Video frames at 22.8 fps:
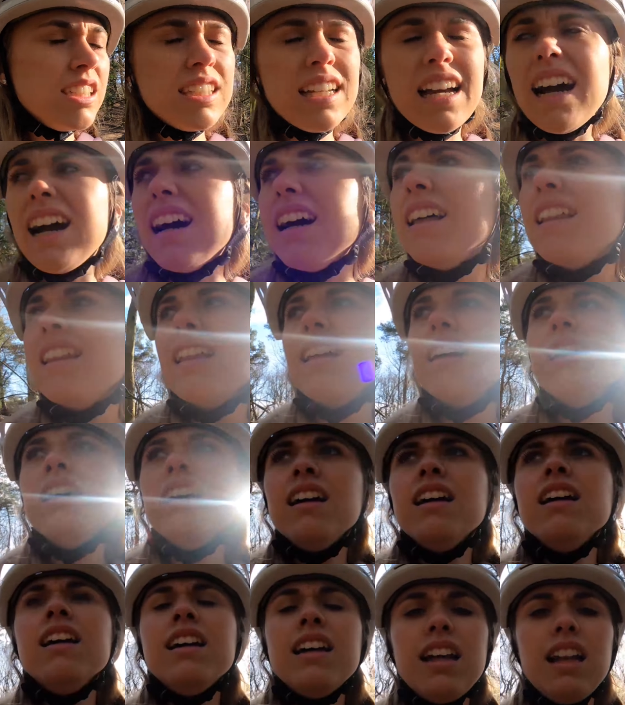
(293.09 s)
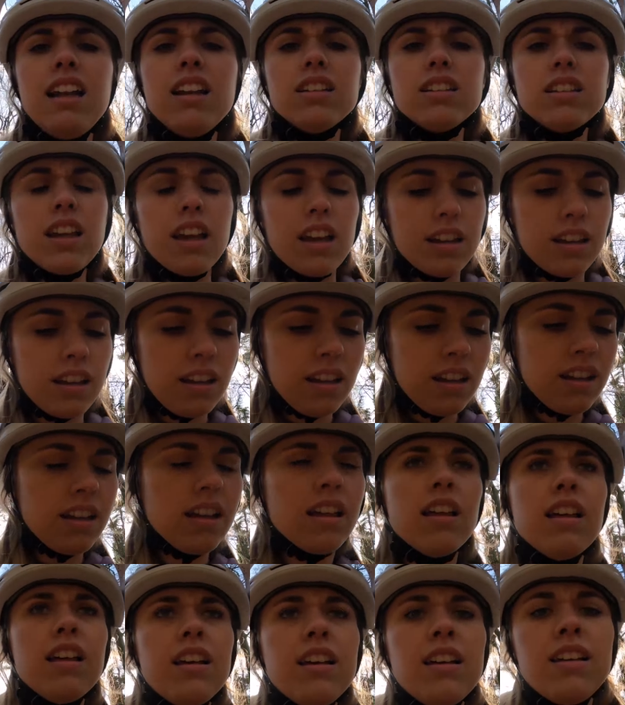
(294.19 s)
Yeah, it looks good.
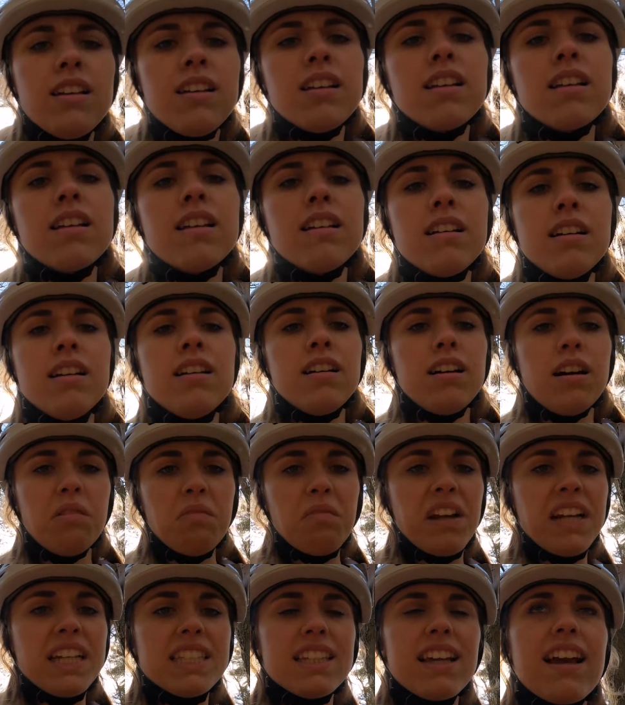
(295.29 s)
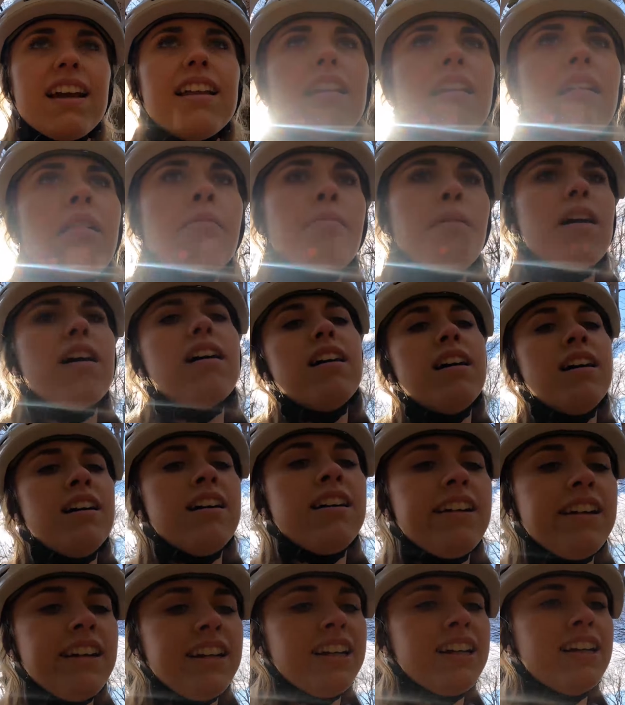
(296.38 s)
I'm really scared, but
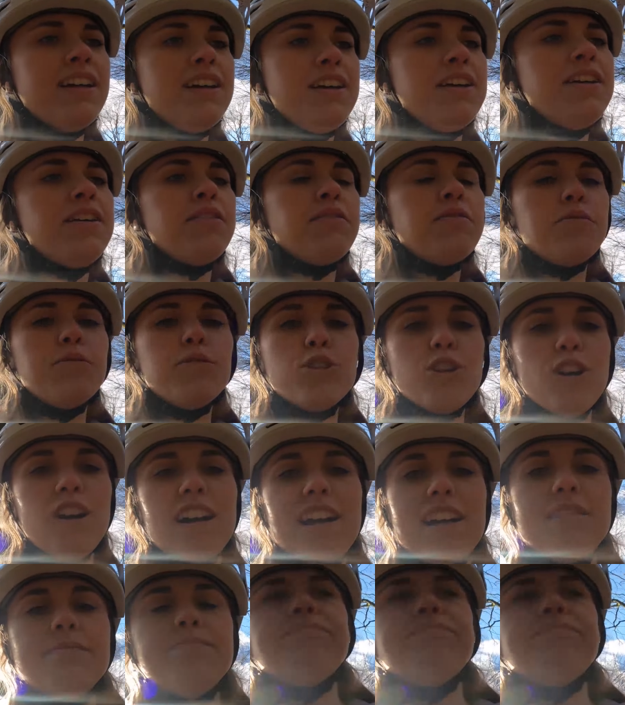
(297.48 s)
we'll try it.